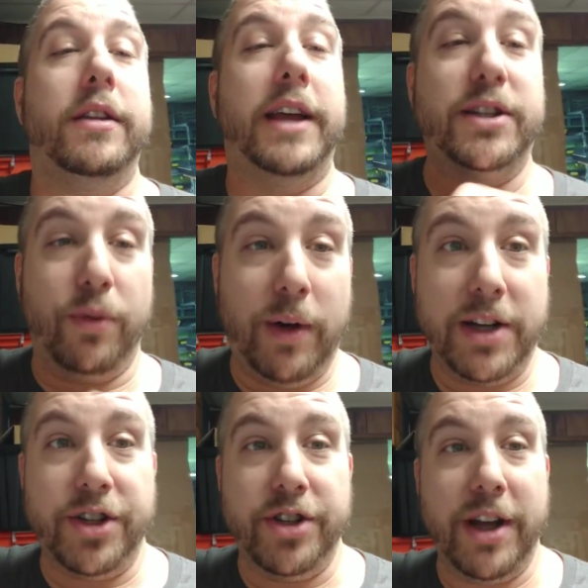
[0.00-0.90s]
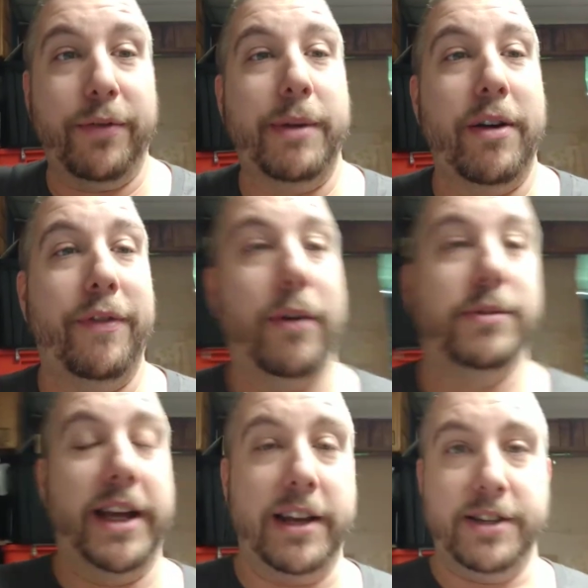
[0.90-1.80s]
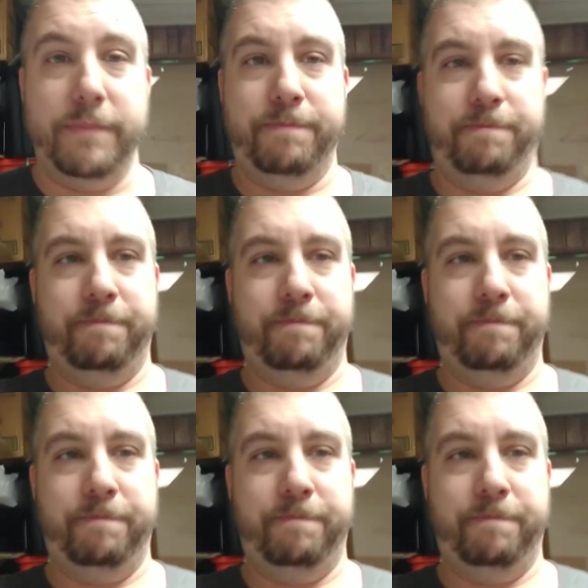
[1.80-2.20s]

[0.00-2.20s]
Thanks for watching. John from Dowie Farm. Take it easy.